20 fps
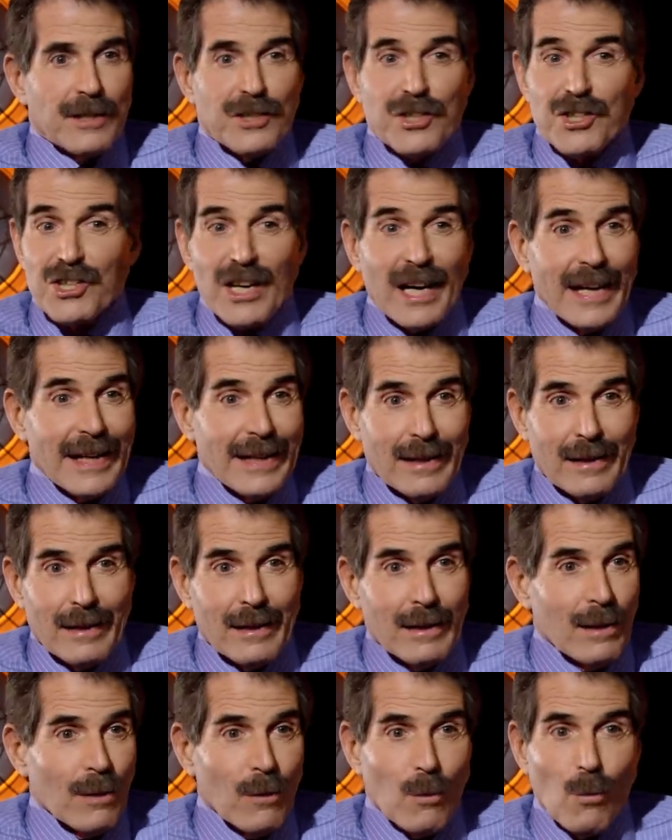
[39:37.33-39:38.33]

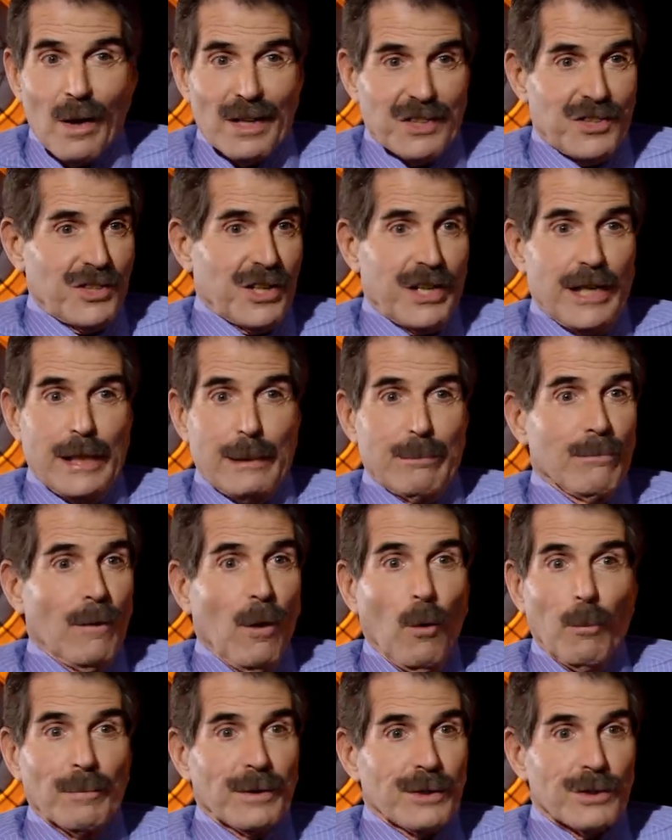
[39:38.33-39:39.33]
China wants to keep them
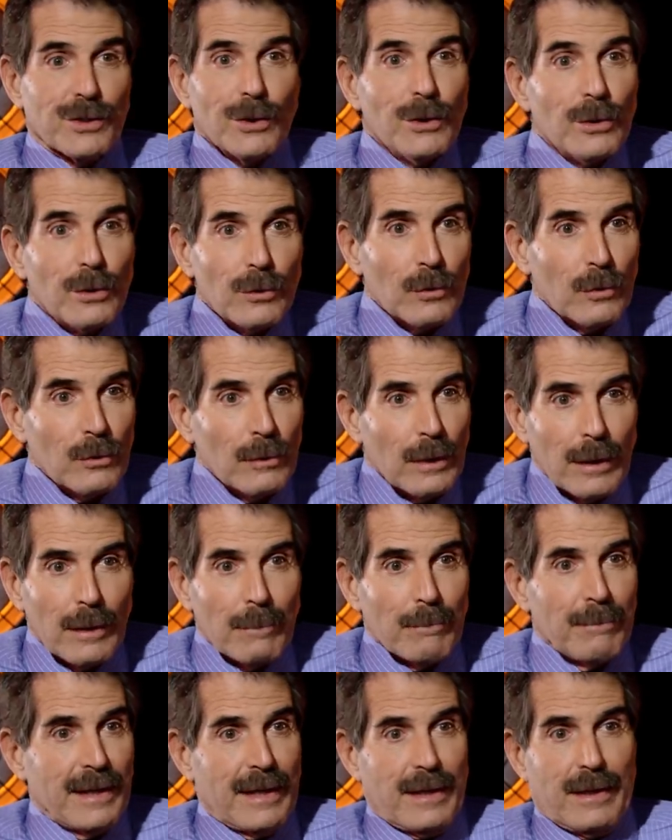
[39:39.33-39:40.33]
open too,
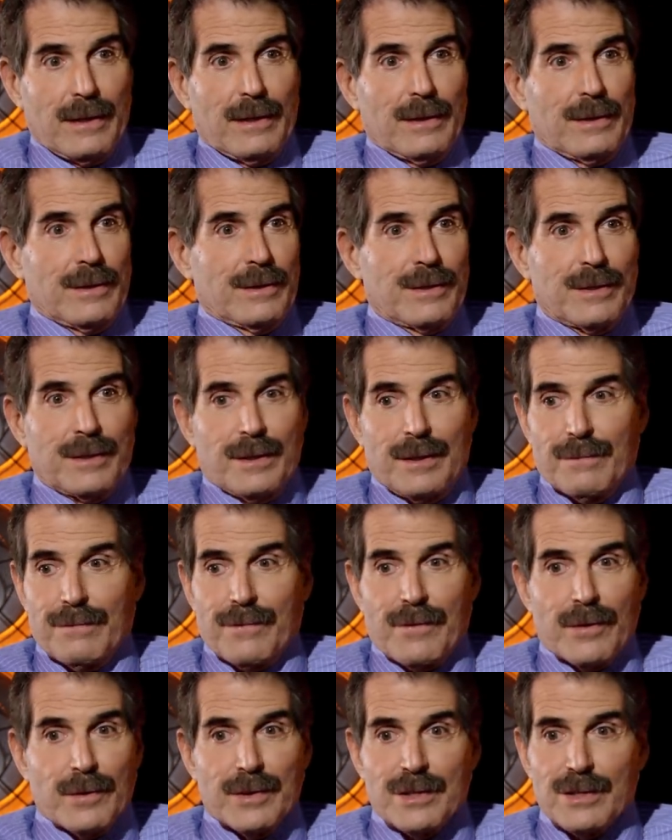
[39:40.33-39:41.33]
because
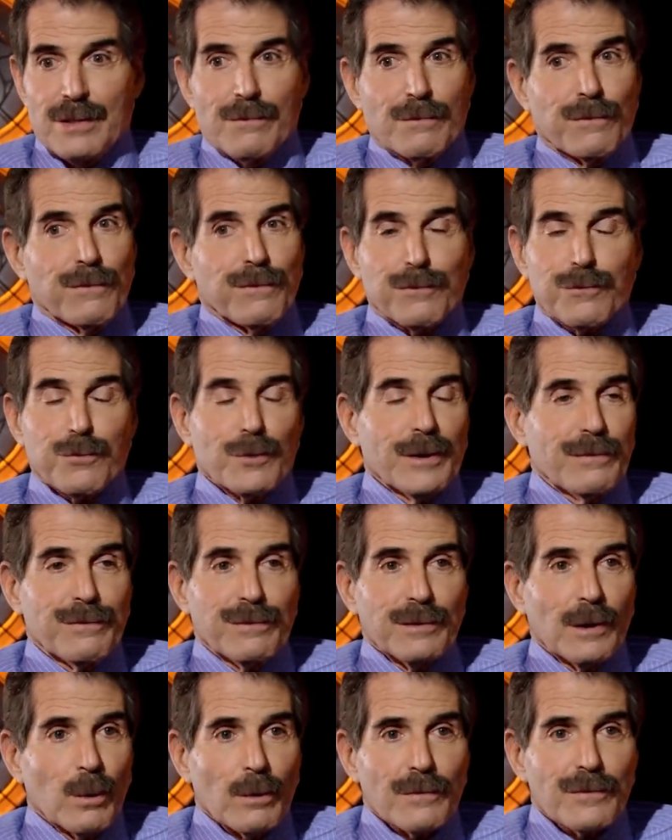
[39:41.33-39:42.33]
if there isn't free
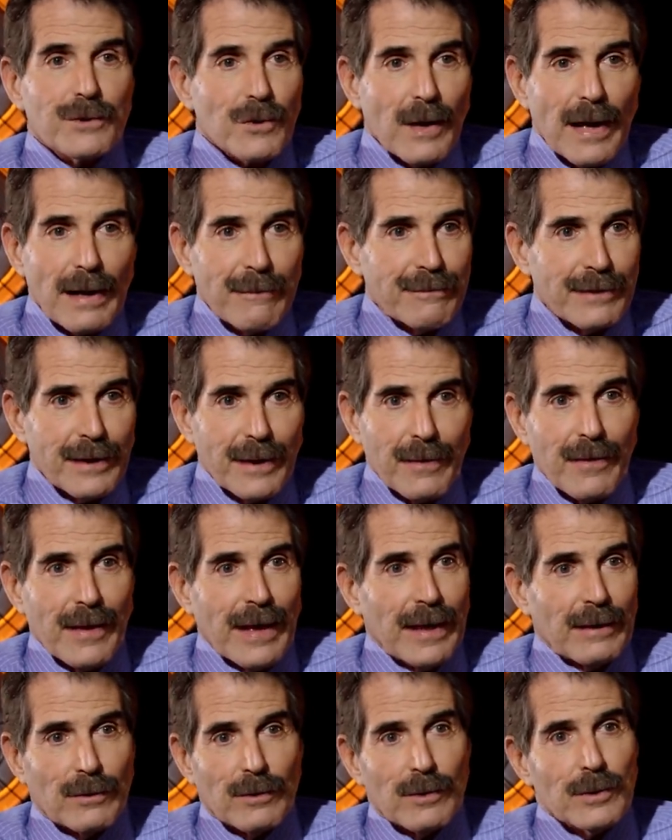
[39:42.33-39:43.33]
flow of traffic,
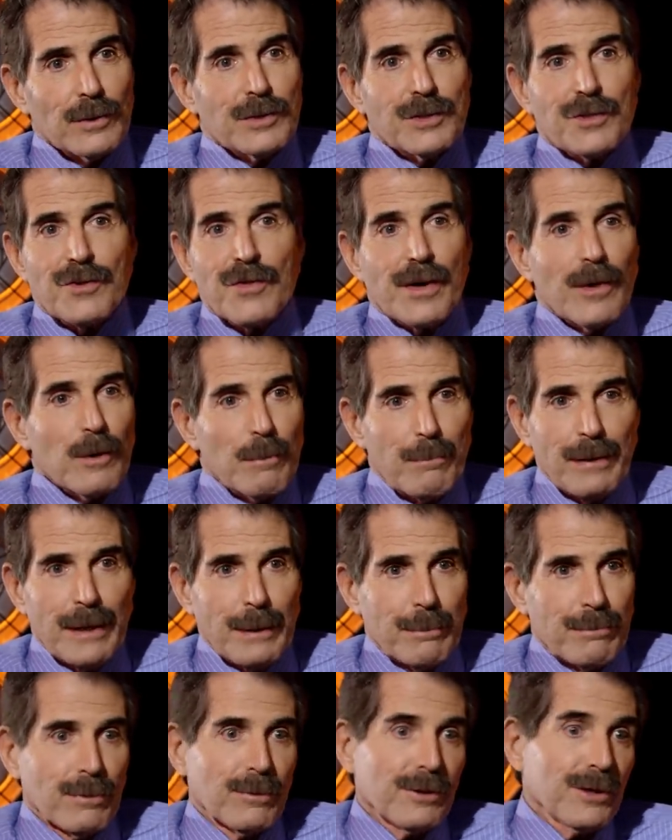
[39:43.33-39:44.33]
that hurts their
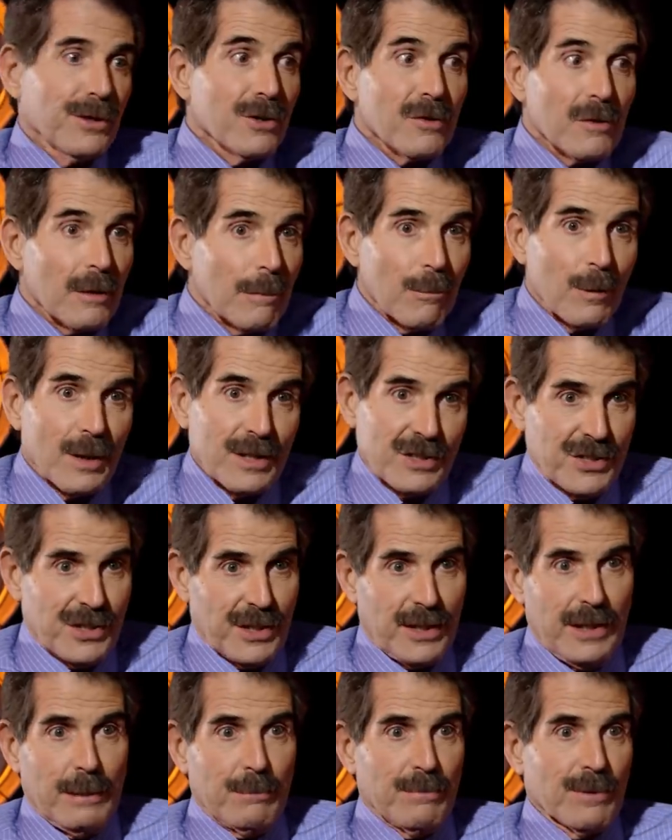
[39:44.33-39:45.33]
people. Europe wants
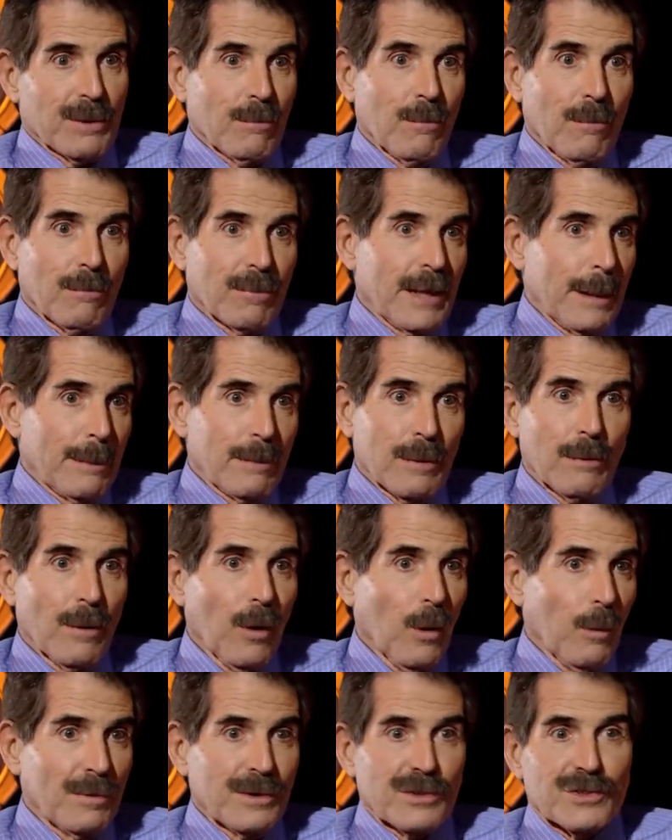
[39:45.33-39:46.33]
to keep them, keep them
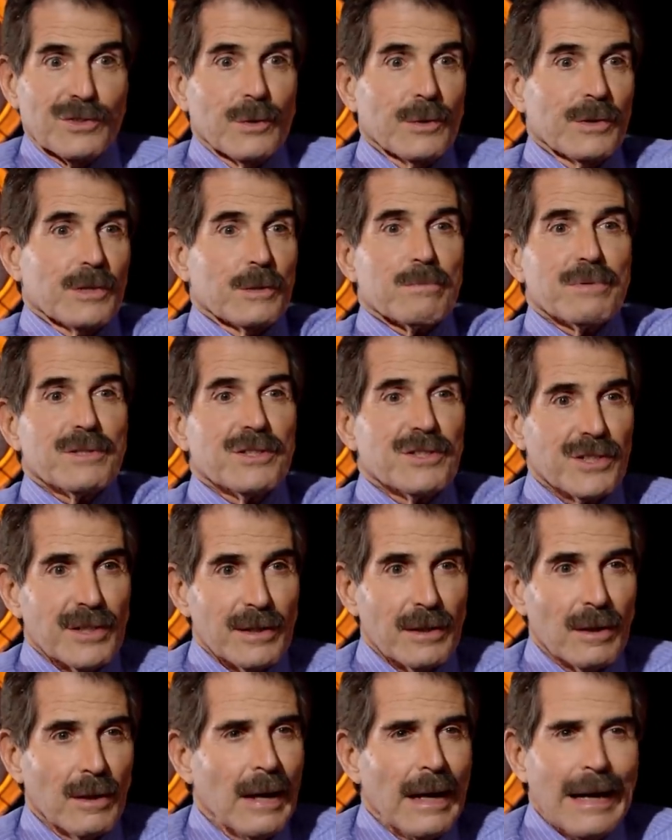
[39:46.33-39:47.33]
open. So does
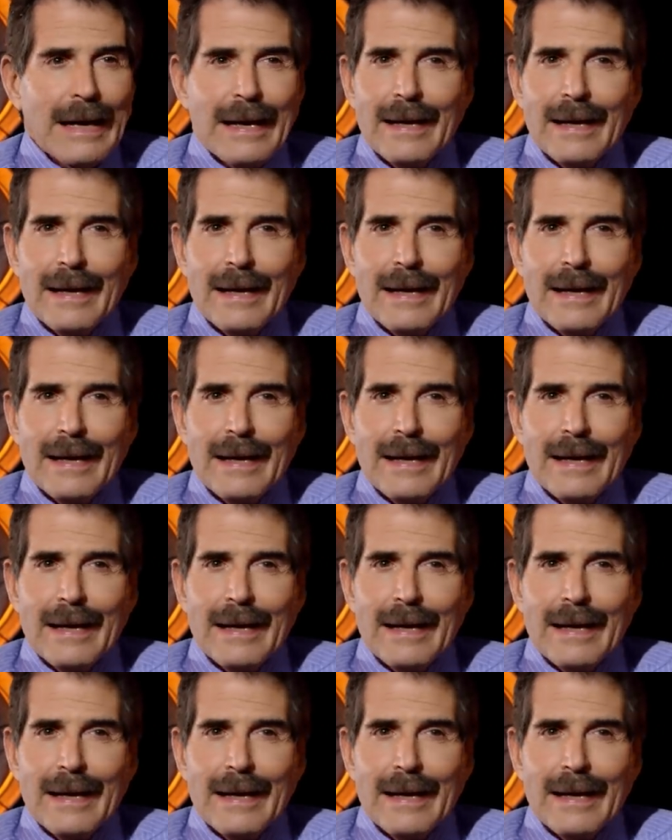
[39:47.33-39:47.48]
Brazil.